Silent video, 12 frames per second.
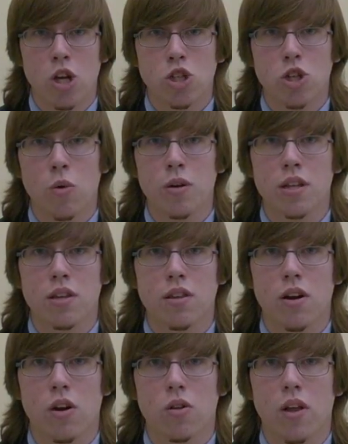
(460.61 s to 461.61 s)
showing that
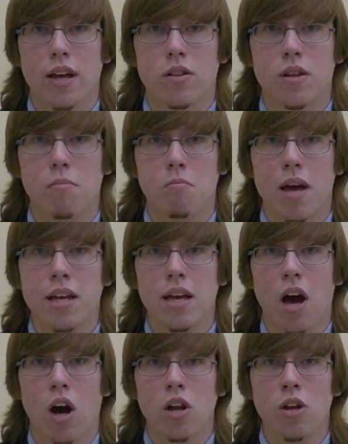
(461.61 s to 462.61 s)
there are likely
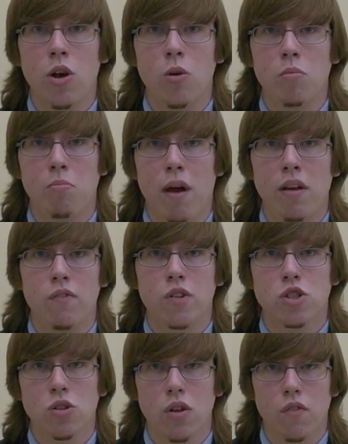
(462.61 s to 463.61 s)
many unknown
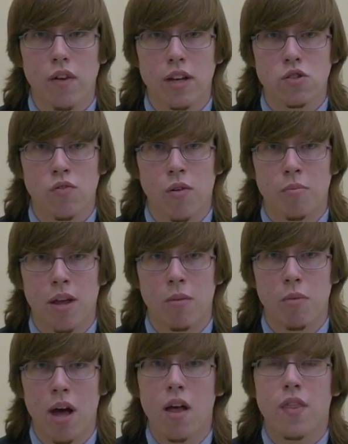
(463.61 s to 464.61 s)
beneficial effects from
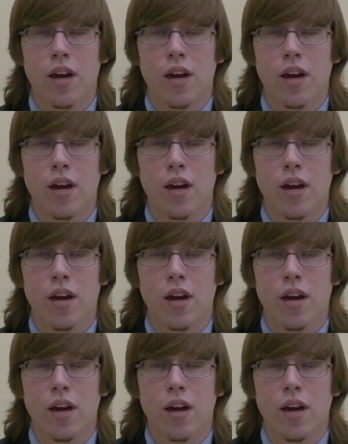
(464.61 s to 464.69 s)
them